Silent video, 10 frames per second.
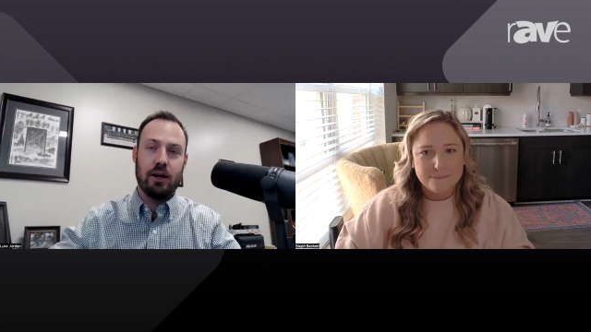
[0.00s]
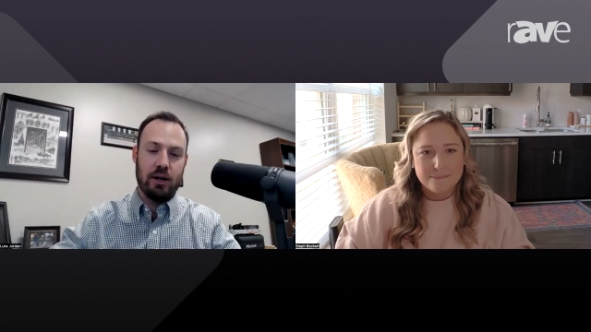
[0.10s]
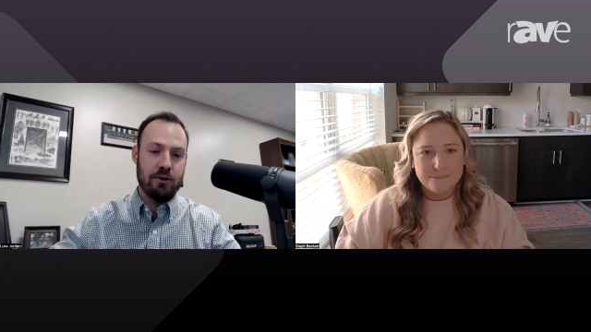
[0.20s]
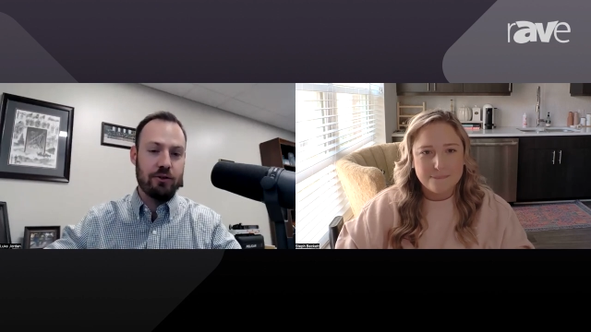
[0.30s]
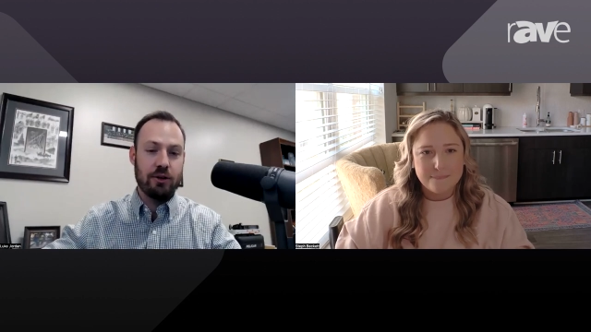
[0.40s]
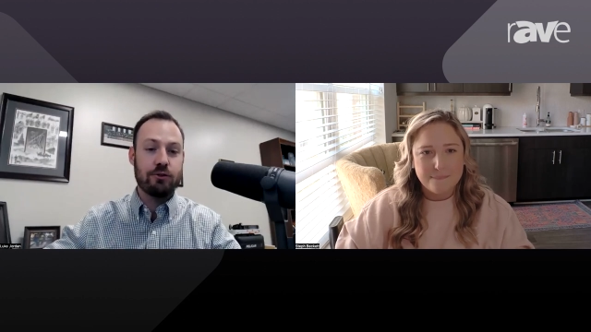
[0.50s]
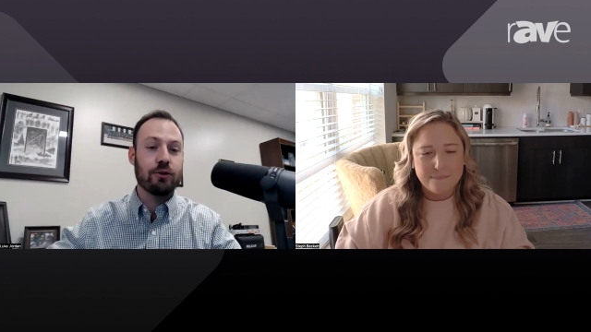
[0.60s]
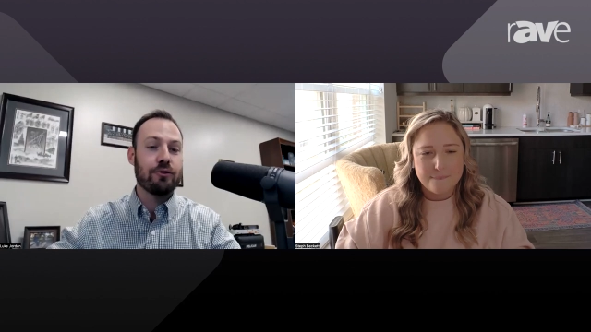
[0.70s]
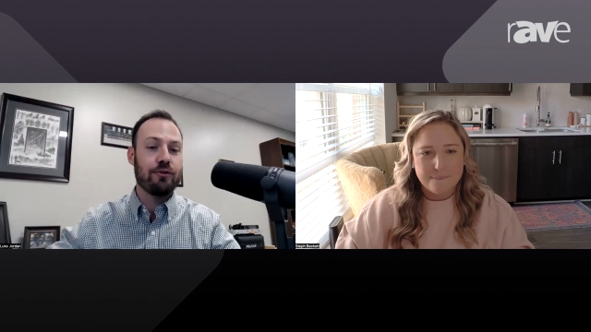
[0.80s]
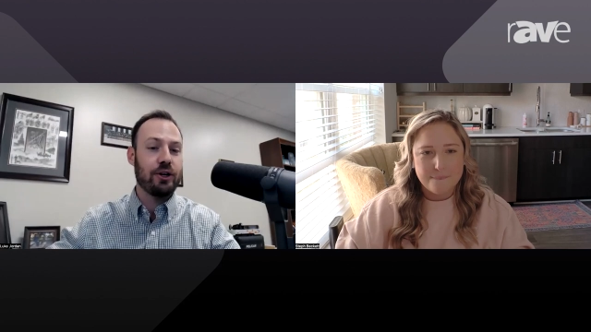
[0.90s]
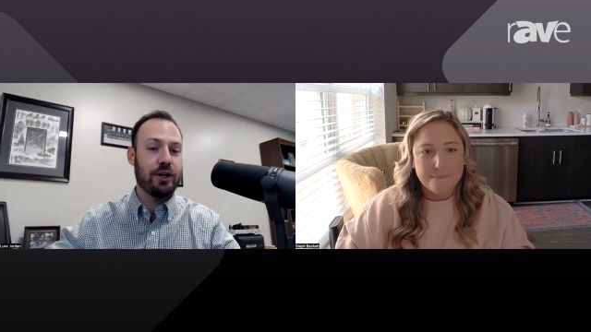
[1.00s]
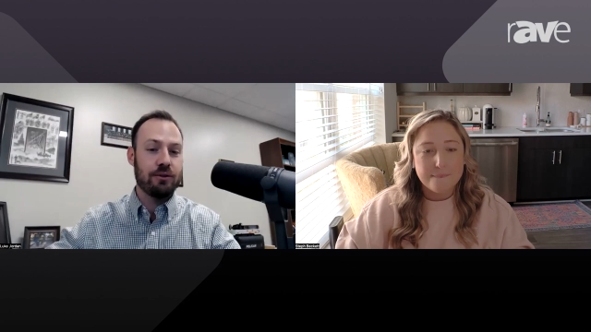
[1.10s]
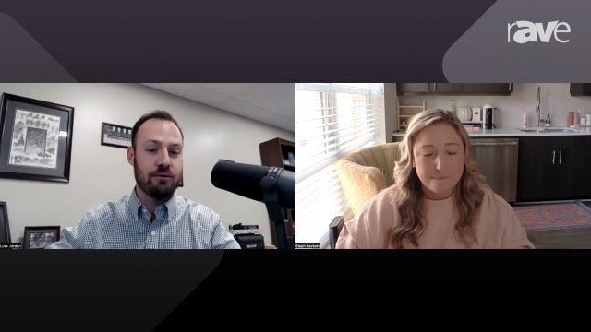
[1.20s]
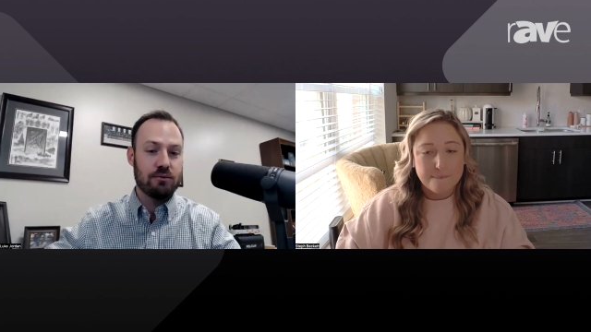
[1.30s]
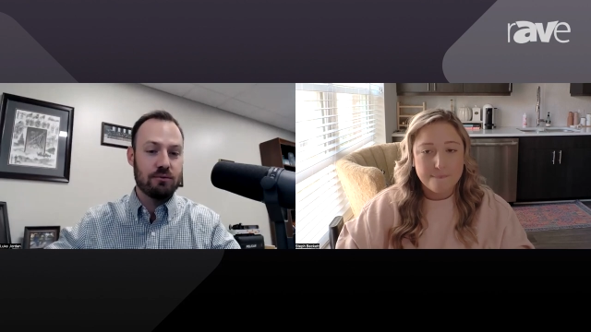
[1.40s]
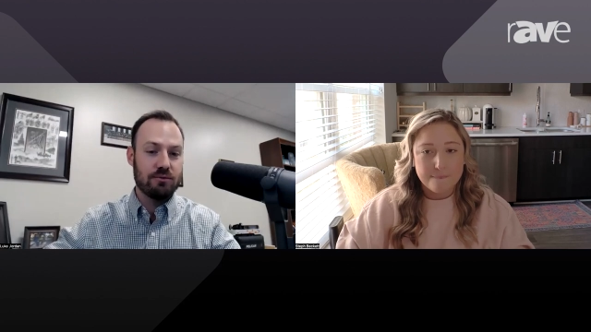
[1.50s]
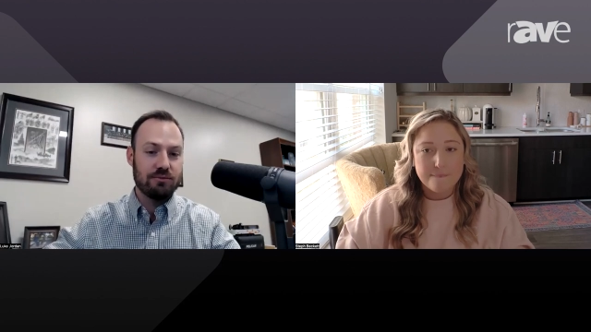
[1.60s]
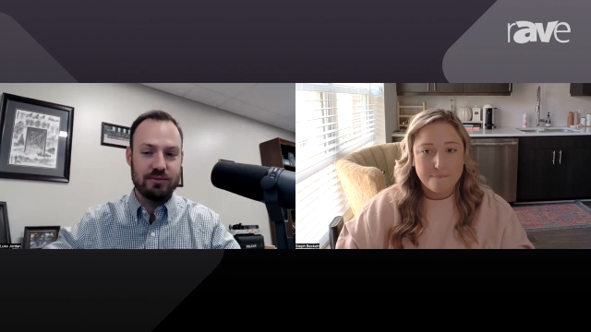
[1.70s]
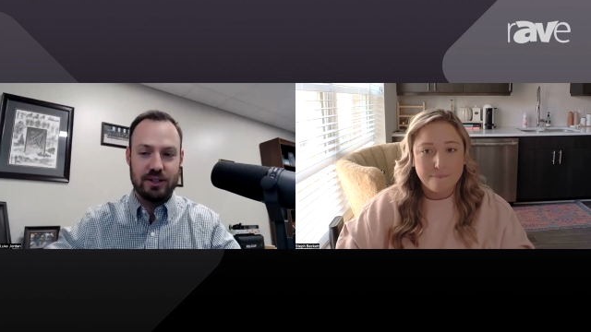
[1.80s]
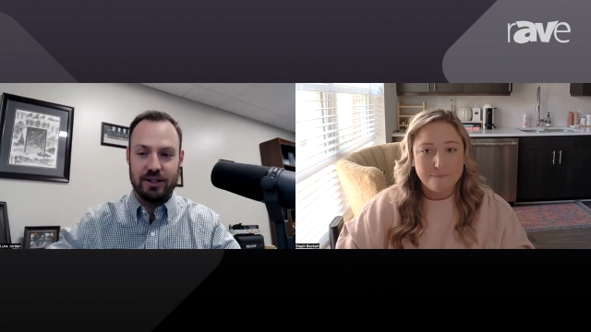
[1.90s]
Speaker 1: ANSI certified
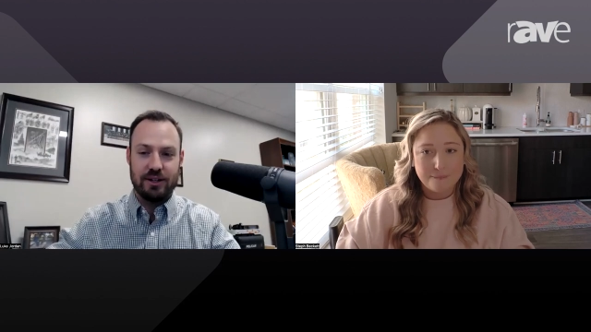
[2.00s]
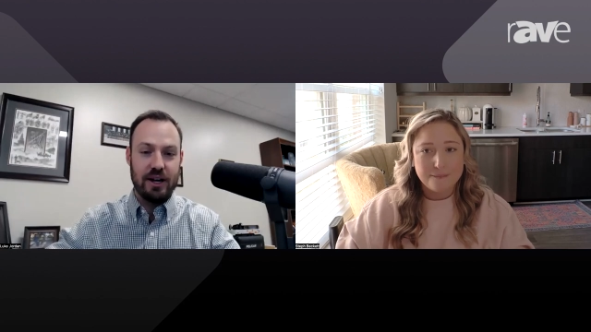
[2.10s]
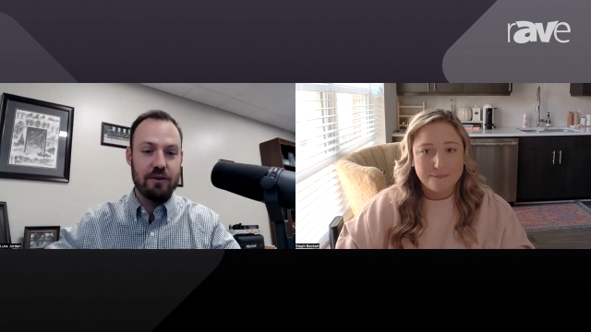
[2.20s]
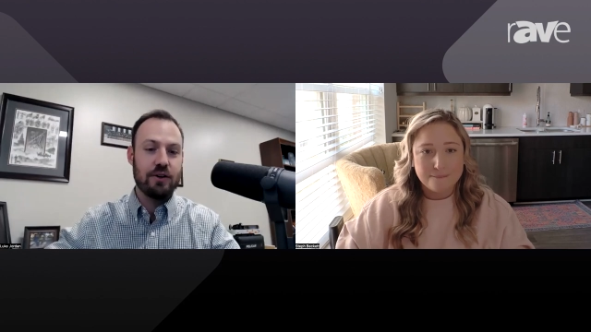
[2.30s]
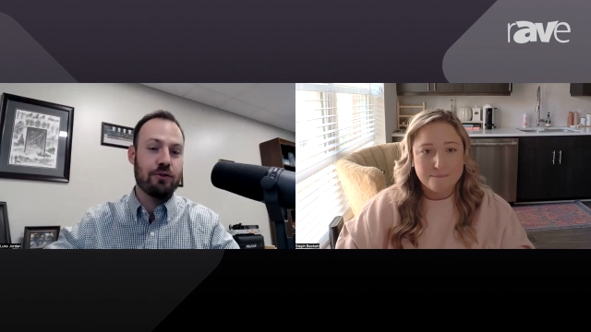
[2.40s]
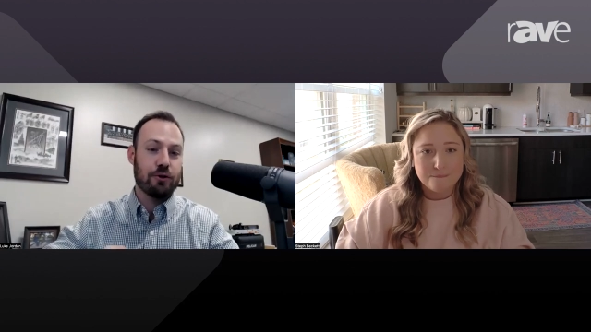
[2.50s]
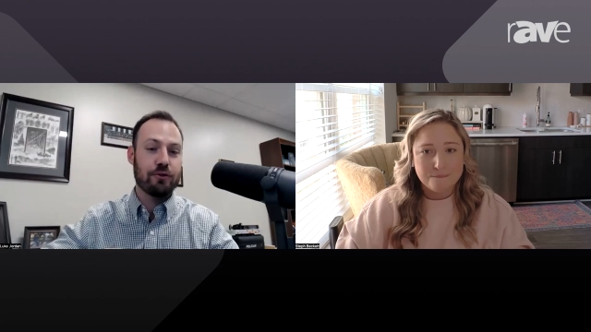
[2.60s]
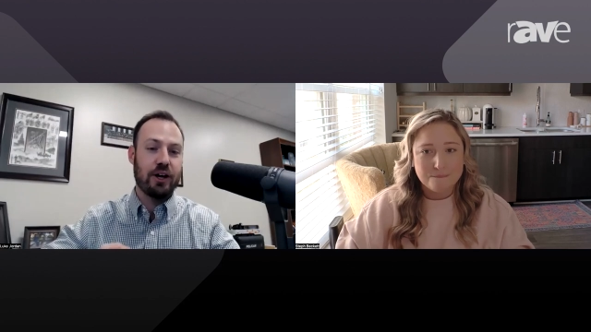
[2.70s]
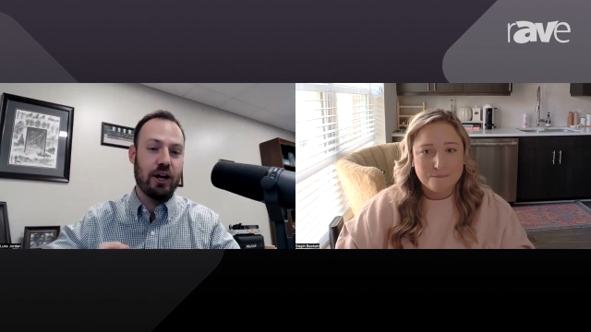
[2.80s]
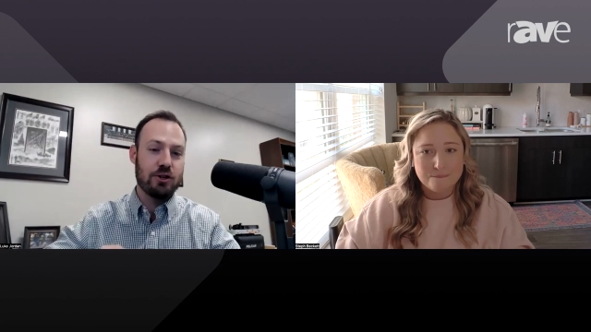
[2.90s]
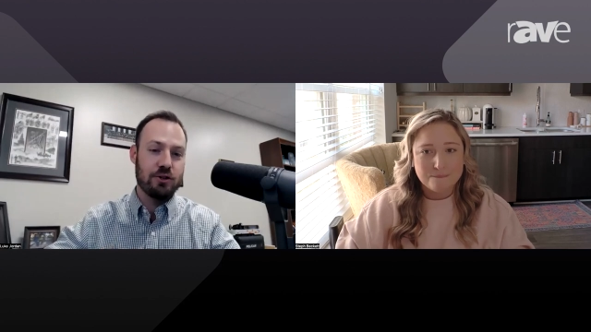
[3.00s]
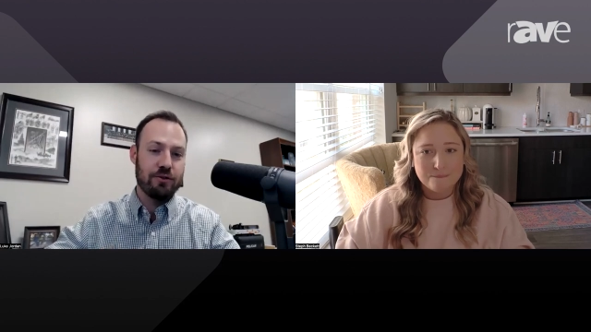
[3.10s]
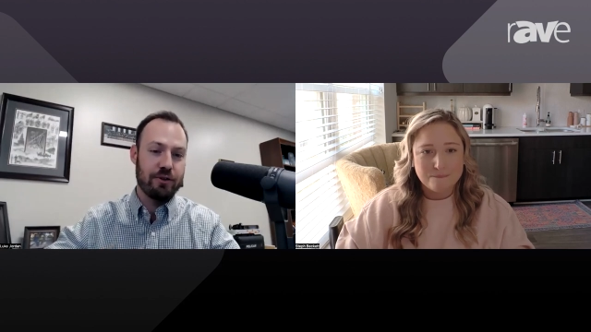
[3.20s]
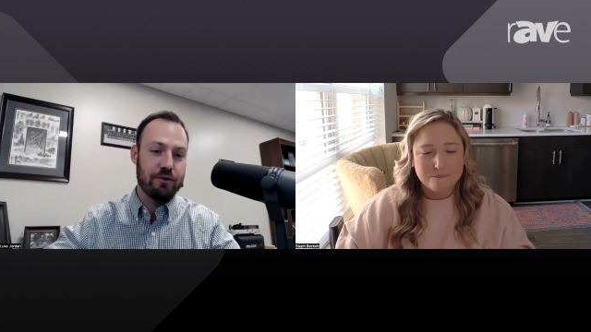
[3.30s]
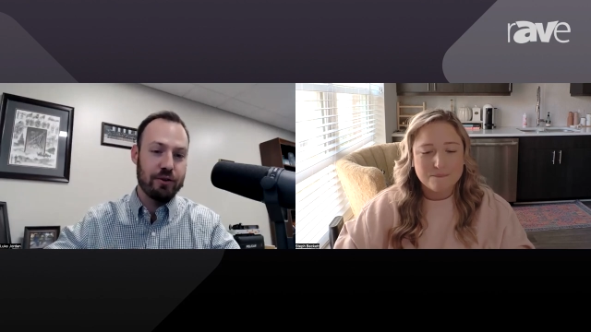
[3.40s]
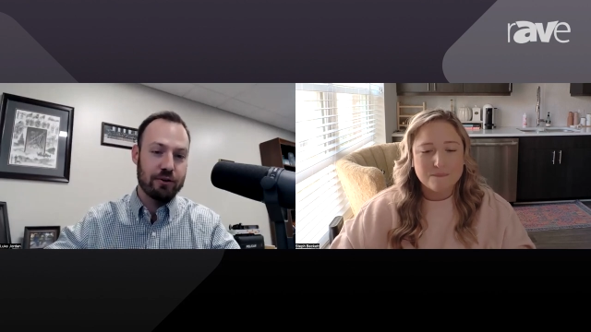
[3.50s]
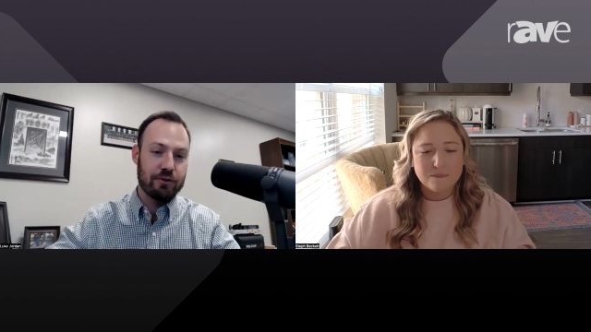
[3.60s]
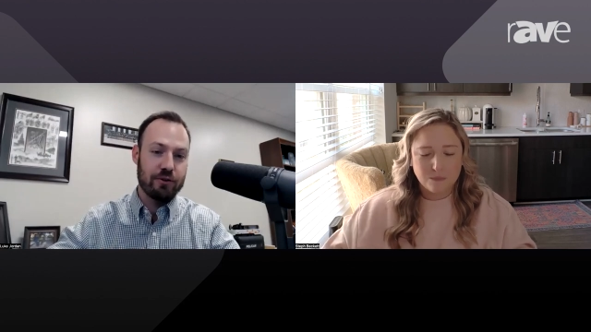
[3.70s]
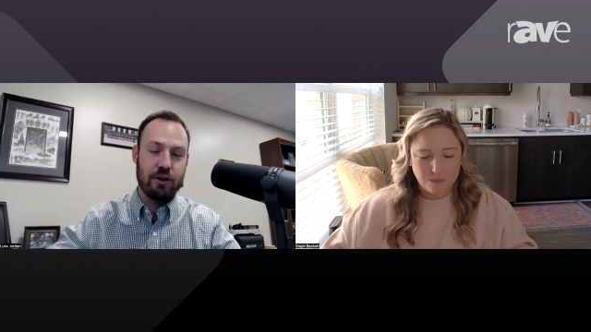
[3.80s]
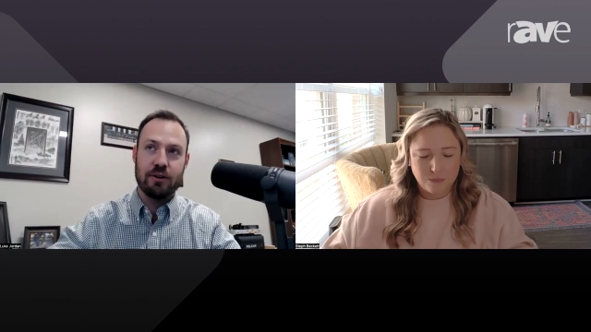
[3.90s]
AV certifications that
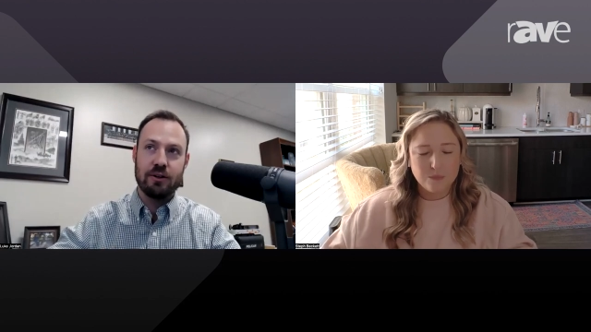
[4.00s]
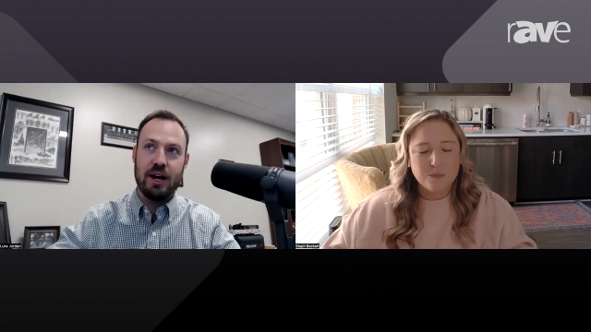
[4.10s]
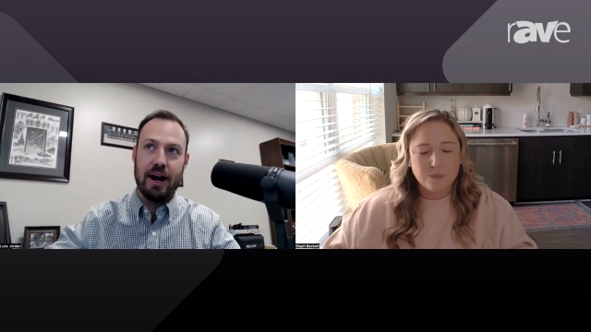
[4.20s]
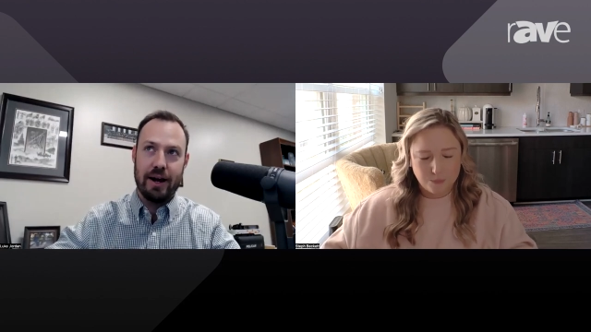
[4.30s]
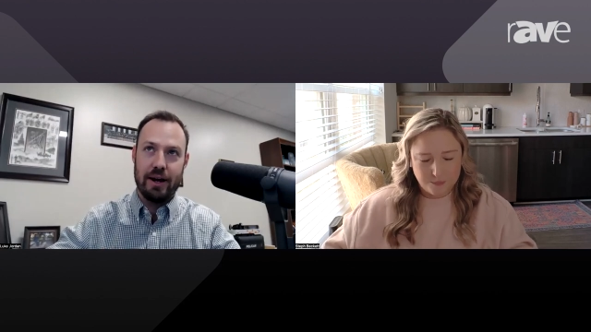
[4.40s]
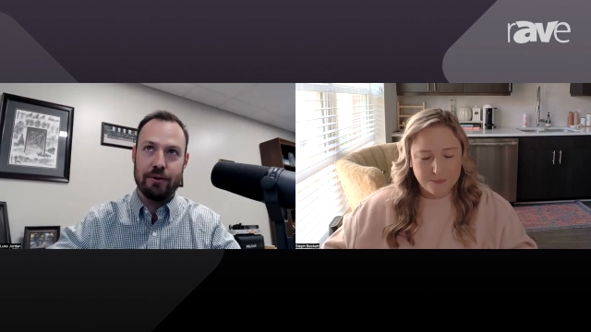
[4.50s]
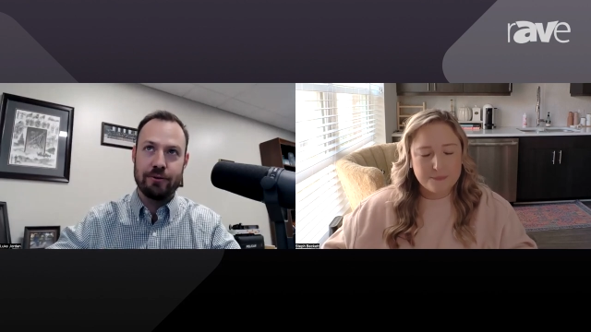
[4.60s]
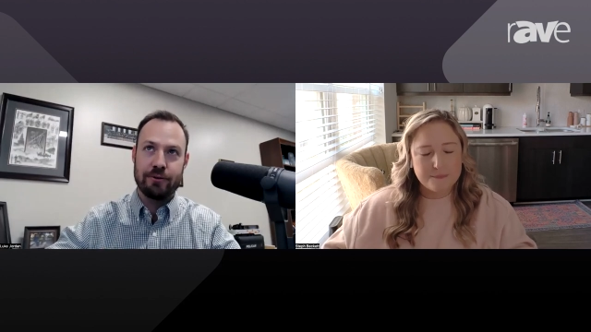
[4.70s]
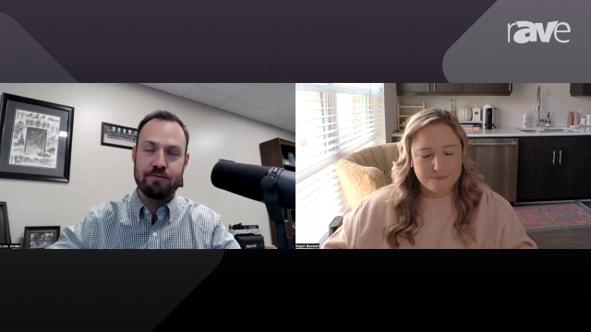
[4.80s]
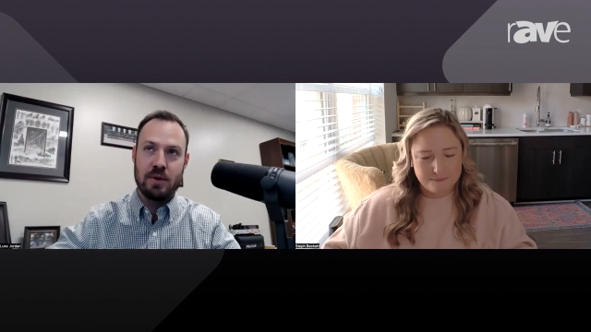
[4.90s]
AVIXA has.